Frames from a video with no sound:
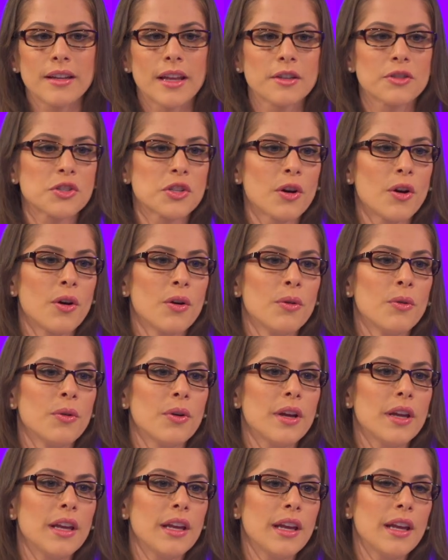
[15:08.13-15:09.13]
Like,
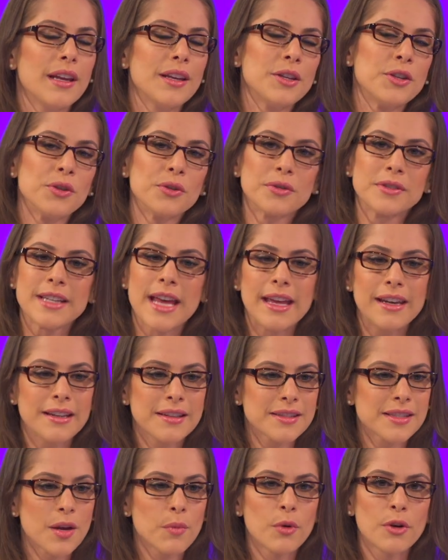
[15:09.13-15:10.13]
so you're
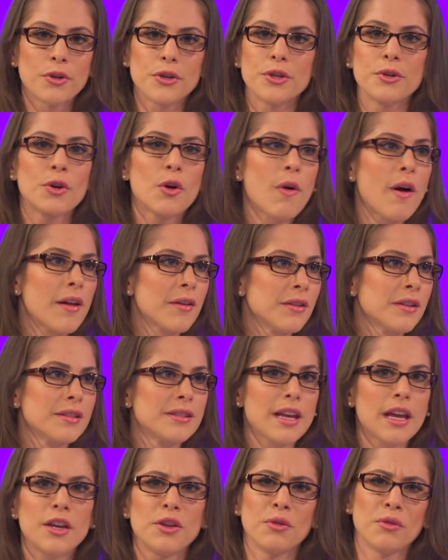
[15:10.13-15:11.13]
dating someone or you go out on a date,